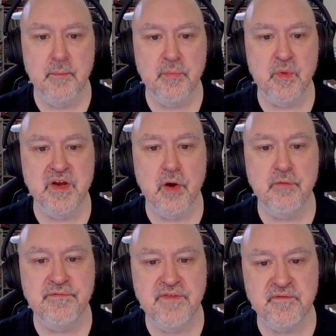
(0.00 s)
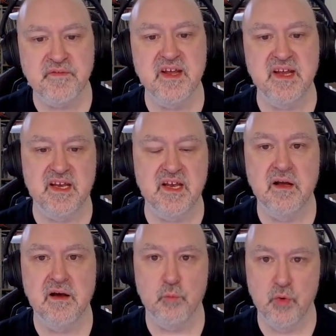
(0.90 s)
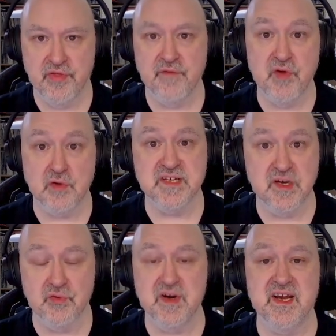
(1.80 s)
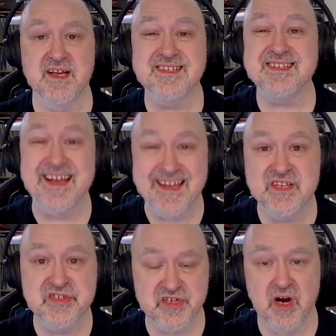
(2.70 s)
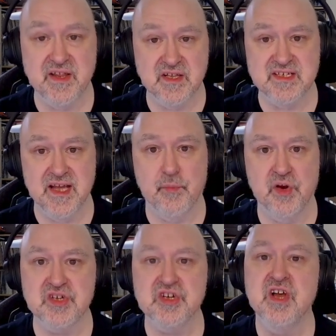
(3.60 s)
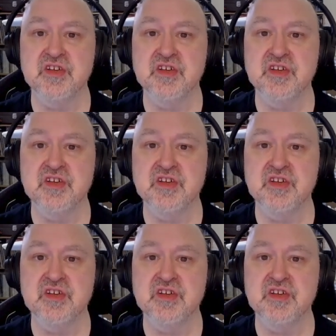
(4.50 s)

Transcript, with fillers: but we know 15 worth of those ingredients are inside the sandwich.